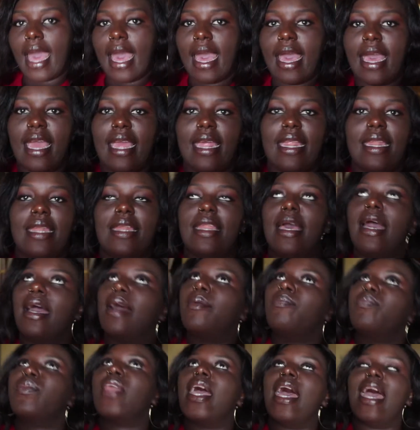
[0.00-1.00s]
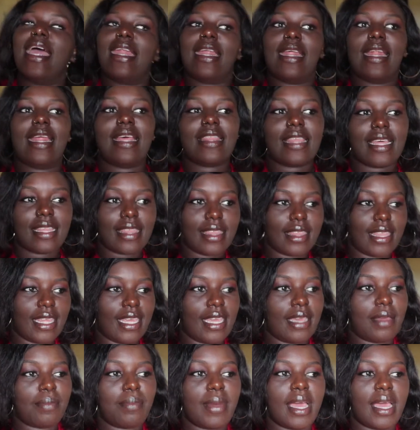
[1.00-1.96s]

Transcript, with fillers: And um, and another thing,